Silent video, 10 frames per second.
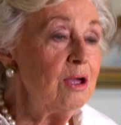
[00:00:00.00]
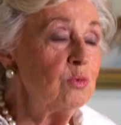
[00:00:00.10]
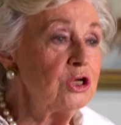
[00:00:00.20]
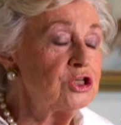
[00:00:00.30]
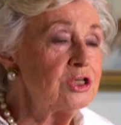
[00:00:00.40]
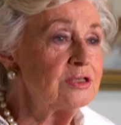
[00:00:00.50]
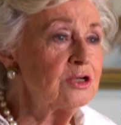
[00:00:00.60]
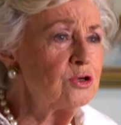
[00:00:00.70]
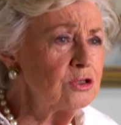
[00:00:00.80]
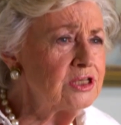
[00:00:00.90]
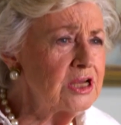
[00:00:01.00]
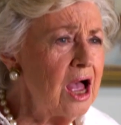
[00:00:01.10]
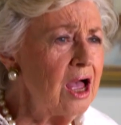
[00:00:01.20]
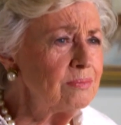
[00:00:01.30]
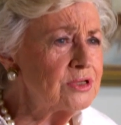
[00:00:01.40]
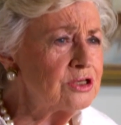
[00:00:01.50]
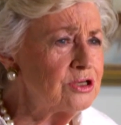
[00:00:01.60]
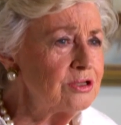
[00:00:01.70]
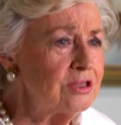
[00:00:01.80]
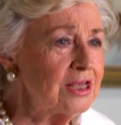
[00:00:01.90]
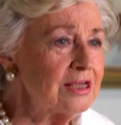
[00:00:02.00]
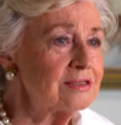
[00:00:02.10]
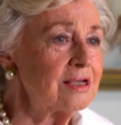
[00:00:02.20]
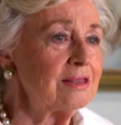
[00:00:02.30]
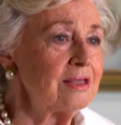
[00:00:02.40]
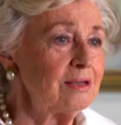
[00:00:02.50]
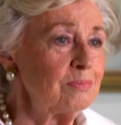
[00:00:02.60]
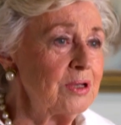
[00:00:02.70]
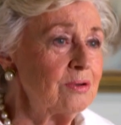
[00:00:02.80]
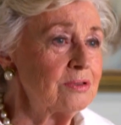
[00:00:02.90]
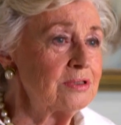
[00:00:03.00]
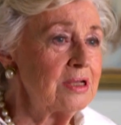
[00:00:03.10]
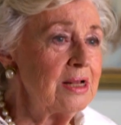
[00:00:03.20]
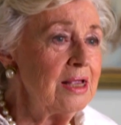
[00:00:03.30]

which is a good time to do things, I think, because